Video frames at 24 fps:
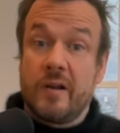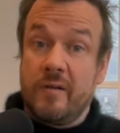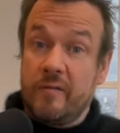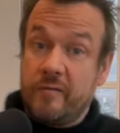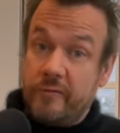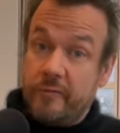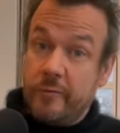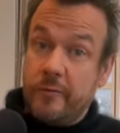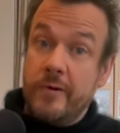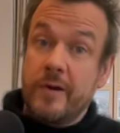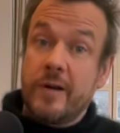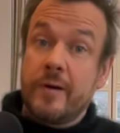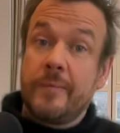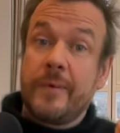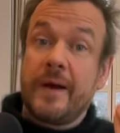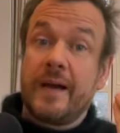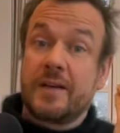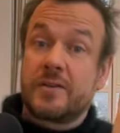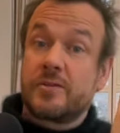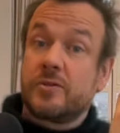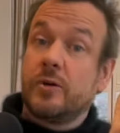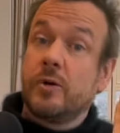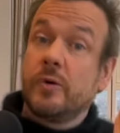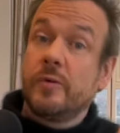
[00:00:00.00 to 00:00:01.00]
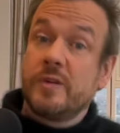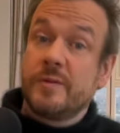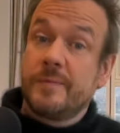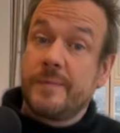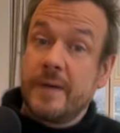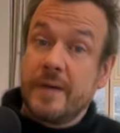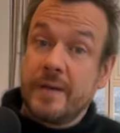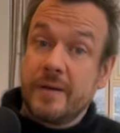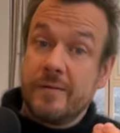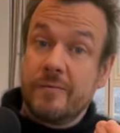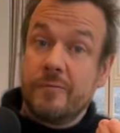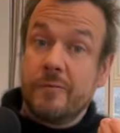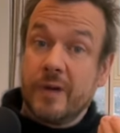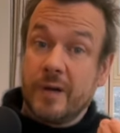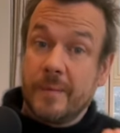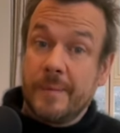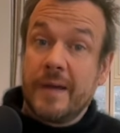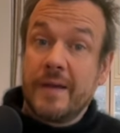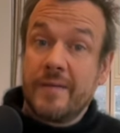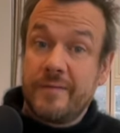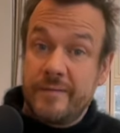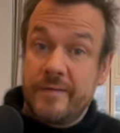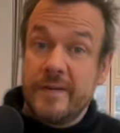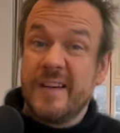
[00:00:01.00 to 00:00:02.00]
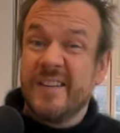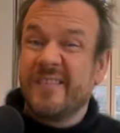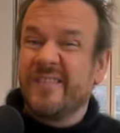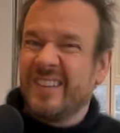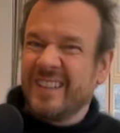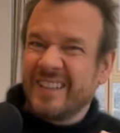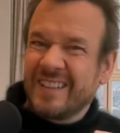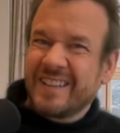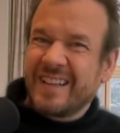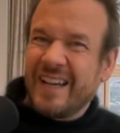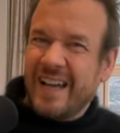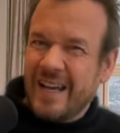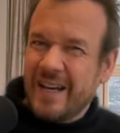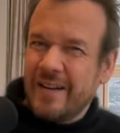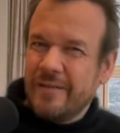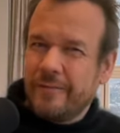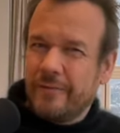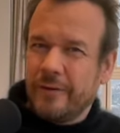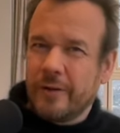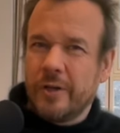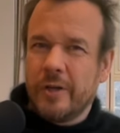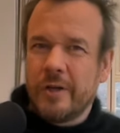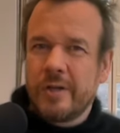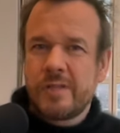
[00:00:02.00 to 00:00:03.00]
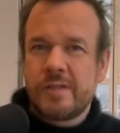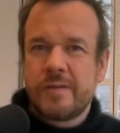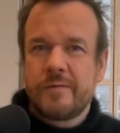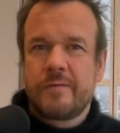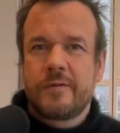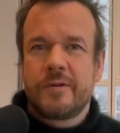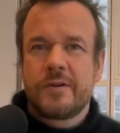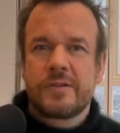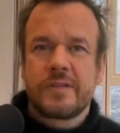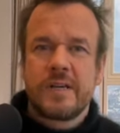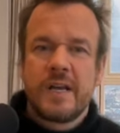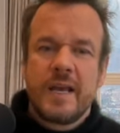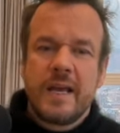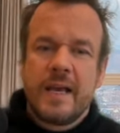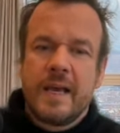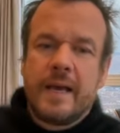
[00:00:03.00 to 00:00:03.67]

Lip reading: And Feuerbach's always been one of my favorite kind of philosophers.